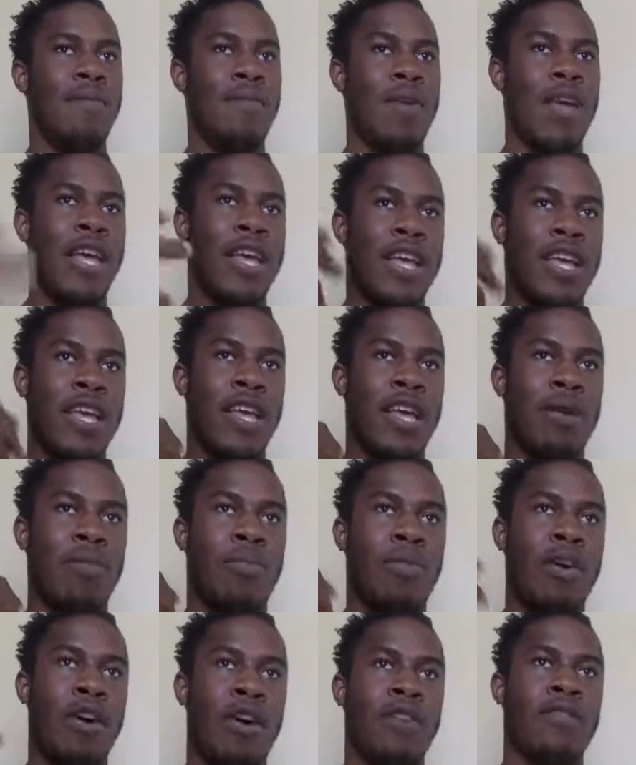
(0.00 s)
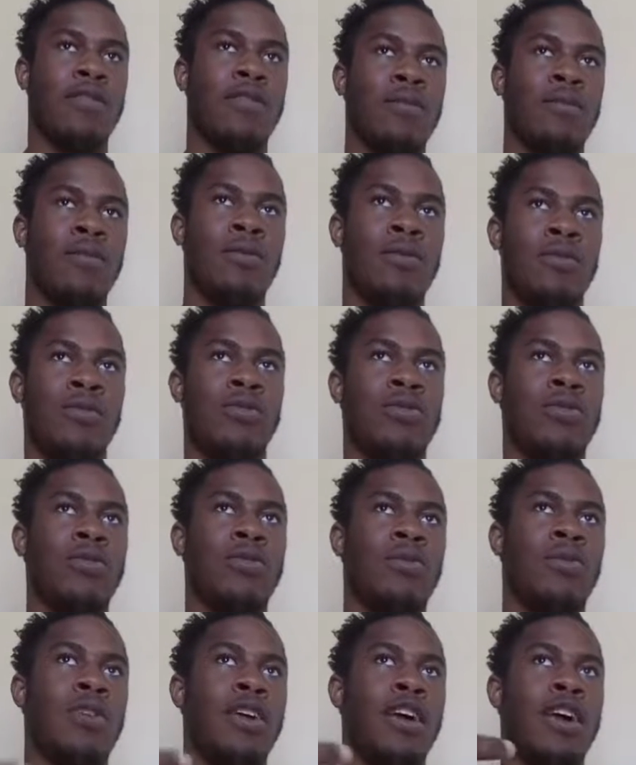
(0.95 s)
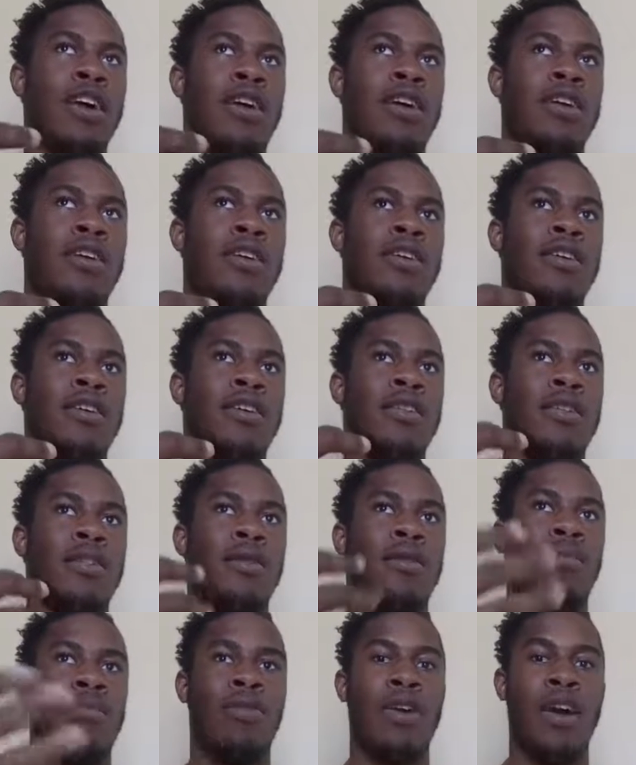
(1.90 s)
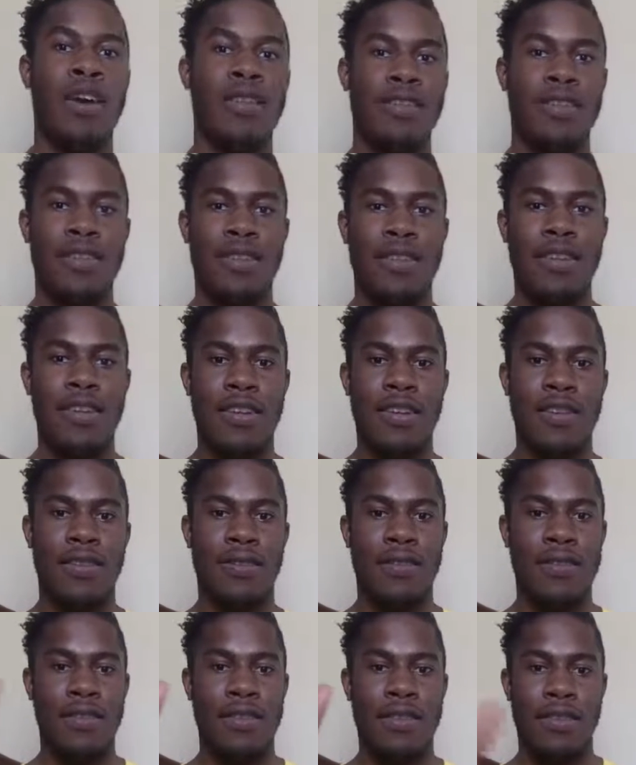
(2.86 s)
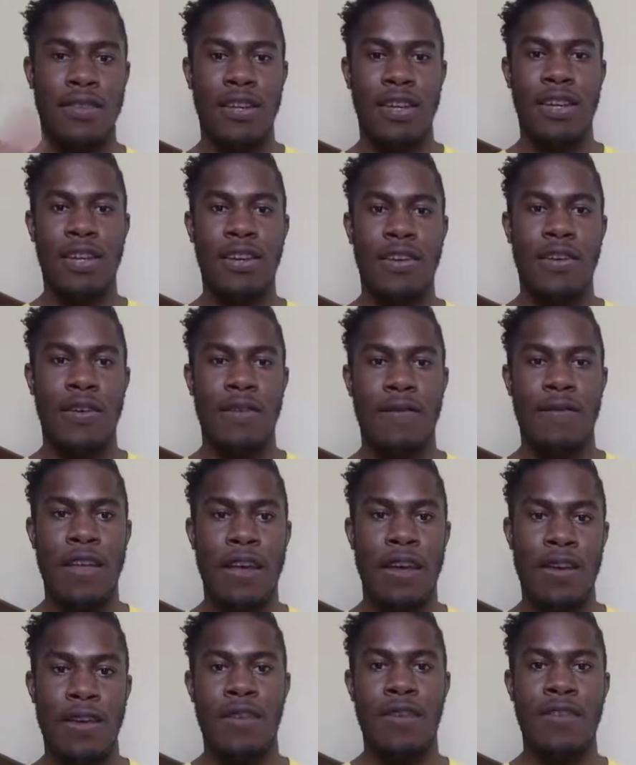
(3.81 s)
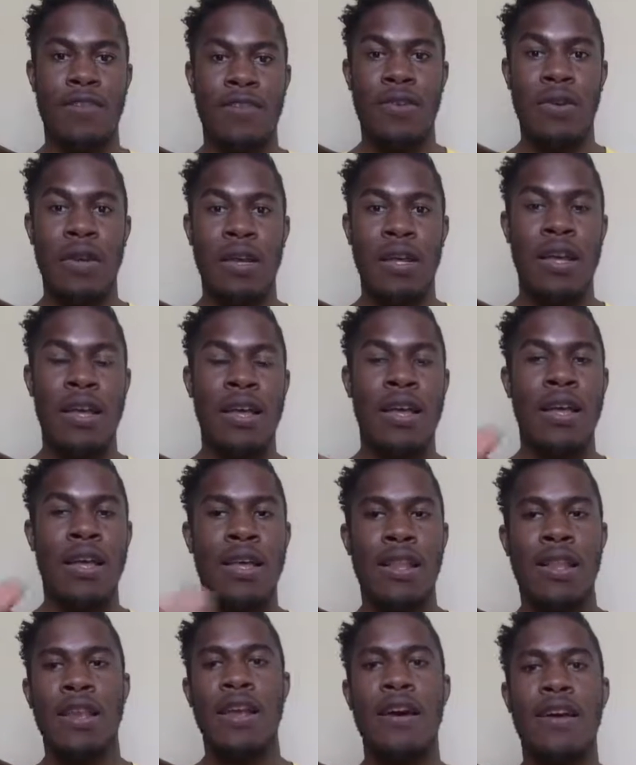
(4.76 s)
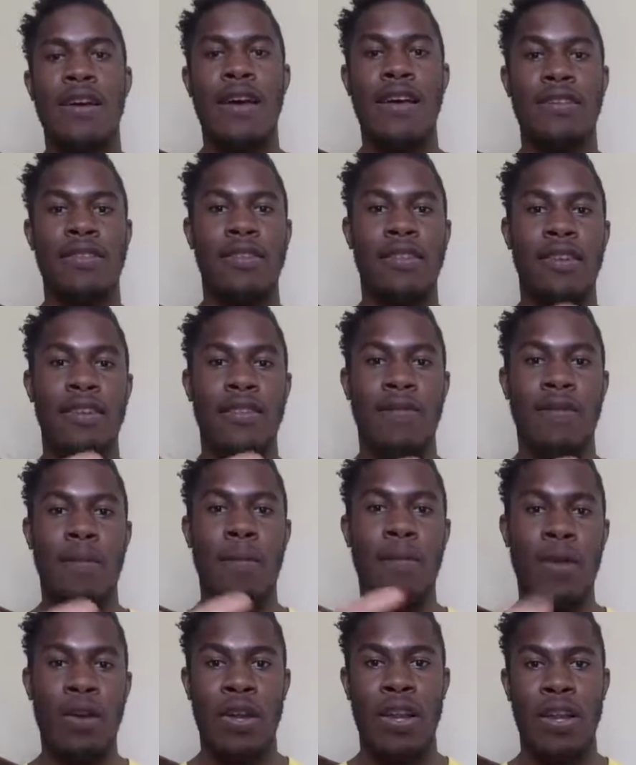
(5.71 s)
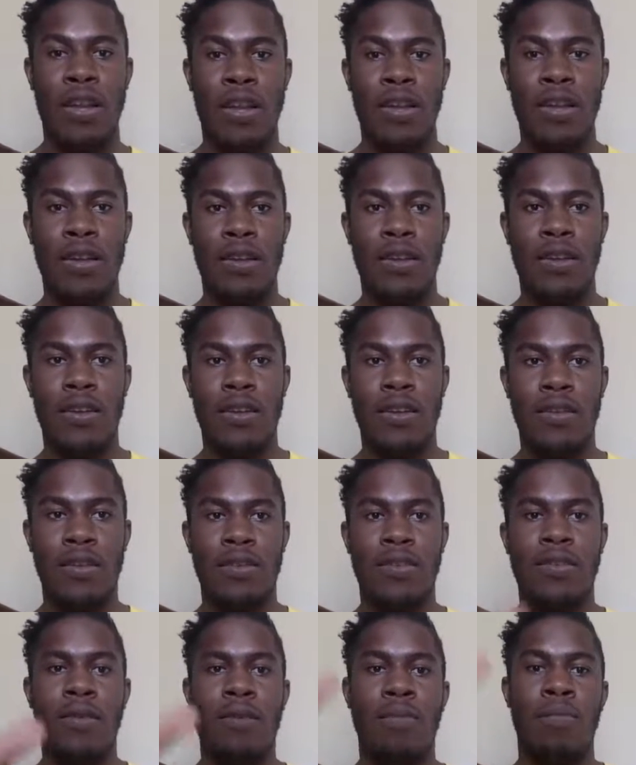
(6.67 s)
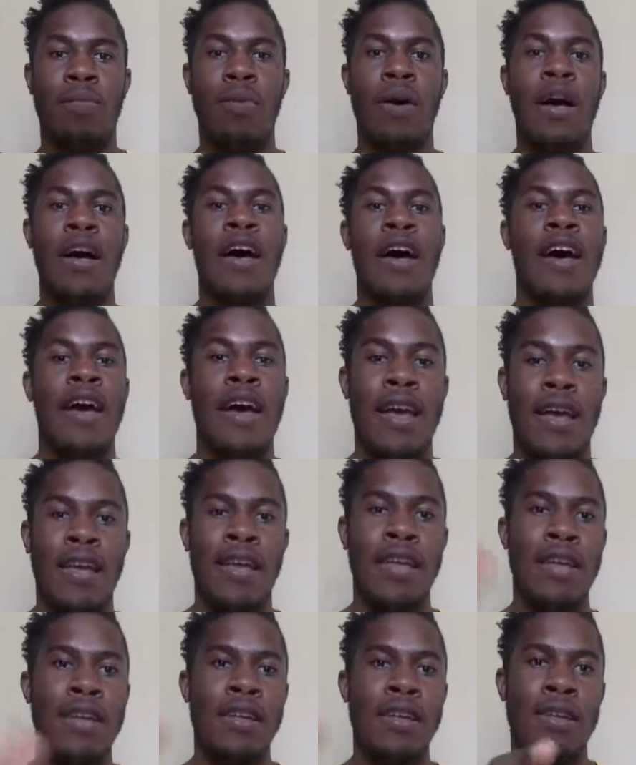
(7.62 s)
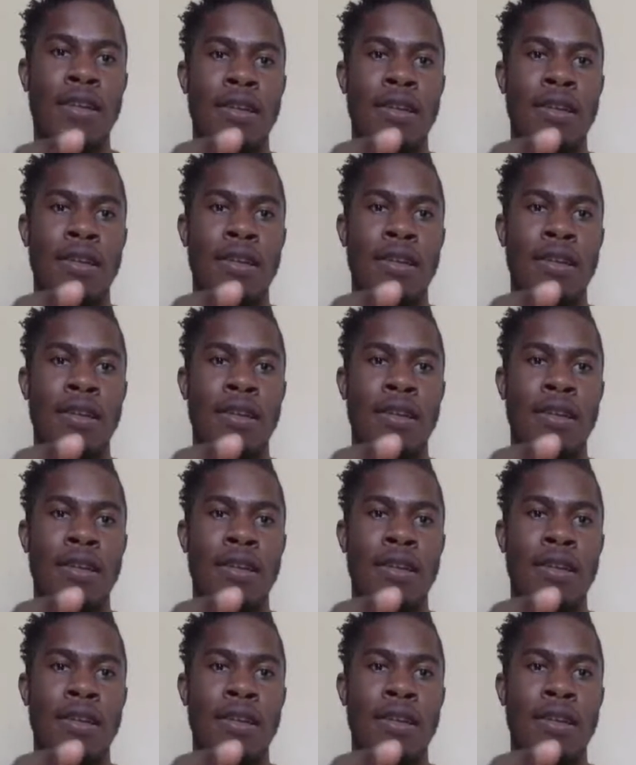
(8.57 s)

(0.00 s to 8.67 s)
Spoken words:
making it possible to where the president or the leader of that country now has enough money to buy